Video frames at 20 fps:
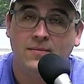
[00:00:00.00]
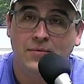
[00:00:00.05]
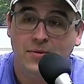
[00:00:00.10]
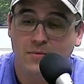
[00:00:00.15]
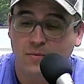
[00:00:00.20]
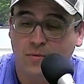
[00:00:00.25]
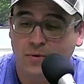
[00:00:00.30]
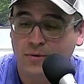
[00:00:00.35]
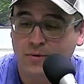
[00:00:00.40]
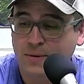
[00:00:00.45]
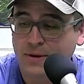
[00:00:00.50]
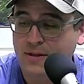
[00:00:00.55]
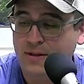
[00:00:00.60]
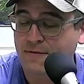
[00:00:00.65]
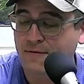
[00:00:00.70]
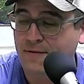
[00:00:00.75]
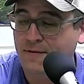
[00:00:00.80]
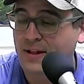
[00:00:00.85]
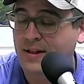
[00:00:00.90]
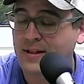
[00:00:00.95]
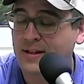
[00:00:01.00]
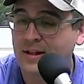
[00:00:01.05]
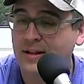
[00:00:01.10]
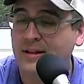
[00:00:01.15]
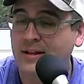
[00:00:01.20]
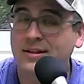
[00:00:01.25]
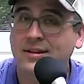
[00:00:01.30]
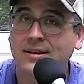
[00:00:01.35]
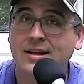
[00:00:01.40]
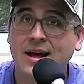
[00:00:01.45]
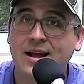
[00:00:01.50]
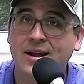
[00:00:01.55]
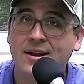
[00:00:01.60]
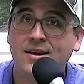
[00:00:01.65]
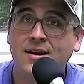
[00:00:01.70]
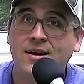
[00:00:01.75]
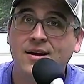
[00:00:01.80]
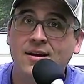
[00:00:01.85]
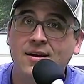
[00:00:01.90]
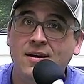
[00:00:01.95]
would be the feet that
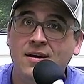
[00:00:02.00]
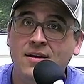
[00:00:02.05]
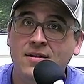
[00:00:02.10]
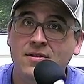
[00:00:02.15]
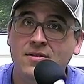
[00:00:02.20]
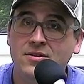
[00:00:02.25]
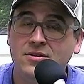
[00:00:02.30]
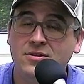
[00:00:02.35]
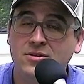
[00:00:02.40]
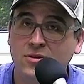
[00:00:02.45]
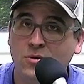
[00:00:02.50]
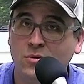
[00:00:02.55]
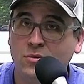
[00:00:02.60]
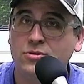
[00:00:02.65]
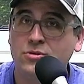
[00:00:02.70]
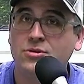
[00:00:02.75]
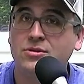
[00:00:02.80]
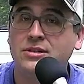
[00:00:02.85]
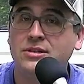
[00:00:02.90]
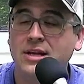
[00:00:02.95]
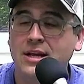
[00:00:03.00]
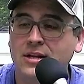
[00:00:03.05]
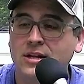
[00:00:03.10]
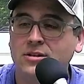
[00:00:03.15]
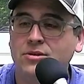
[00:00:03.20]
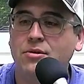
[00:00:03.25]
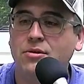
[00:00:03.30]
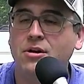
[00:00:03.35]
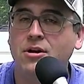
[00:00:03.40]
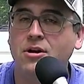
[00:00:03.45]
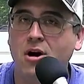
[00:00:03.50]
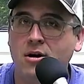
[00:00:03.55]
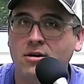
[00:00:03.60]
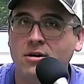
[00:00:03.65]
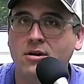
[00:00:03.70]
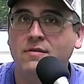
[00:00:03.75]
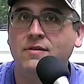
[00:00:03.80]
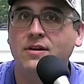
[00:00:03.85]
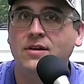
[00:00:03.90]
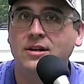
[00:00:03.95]
led the soldiers into the
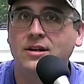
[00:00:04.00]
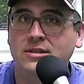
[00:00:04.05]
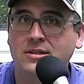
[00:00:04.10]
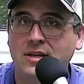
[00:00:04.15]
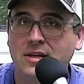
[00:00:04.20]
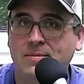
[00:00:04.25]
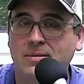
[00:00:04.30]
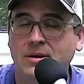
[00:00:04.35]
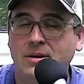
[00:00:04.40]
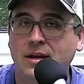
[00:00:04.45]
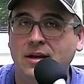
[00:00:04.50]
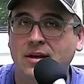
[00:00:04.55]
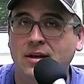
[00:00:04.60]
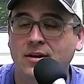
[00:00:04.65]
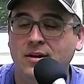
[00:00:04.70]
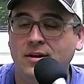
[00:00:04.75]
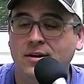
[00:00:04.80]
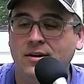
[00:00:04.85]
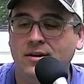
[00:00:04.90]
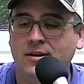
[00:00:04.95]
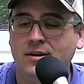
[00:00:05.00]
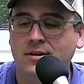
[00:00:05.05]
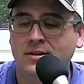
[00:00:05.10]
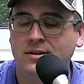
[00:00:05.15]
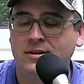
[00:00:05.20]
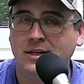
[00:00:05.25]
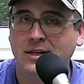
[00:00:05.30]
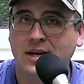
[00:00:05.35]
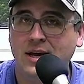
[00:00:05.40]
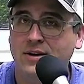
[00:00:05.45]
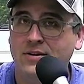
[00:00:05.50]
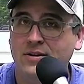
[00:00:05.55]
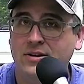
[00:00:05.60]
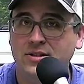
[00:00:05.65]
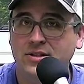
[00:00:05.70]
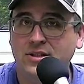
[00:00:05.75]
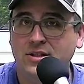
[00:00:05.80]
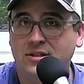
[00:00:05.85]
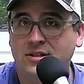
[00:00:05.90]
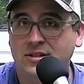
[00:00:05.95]
Garden of Gethsemane to carry
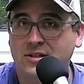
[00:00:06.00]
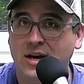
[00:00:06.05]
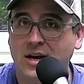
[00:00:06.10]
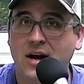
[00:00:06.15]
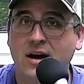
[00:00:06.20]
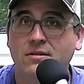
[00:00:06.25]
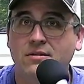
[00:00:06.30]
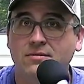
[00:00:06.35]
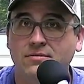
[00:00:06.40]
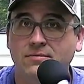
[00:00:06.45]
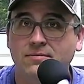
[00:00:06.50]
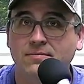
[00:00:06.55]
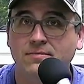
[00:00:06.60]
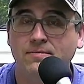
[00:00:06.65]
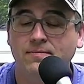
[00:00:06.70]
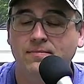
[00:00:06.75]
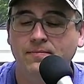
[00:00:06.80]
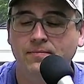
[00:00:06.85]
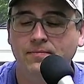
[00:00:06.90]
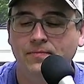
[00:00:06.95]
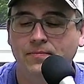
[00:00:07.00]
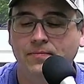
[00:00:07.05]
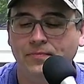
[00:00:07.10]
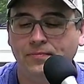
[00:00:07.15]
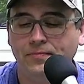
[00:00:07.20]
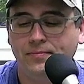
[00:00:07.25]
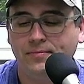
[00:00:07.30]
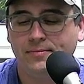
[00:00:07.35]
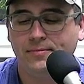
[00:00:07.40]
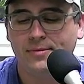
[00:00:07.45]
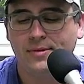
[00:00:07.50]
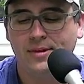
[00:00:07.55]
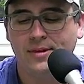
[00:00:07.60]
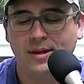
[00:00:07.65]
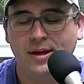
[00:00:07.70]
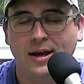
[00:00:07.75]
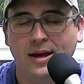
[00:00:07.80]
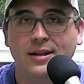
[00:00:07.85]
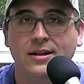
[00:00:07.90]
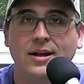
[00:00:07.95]
Jesus out.
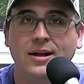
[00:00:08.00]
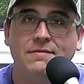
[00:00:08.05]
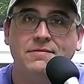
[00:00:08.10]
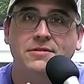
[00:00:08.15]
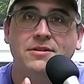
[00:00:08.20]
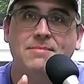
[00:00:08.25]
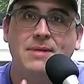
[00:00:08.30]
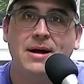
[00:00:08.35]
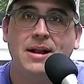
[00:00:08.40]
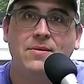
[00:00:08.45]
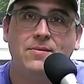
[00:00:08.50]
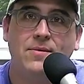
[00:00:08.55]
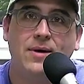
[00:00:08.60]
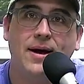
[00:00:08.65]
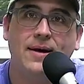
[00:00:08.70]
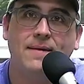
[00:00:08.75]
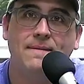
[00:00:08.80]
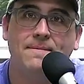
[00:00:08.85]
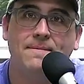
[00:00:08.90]
He loved him anyway.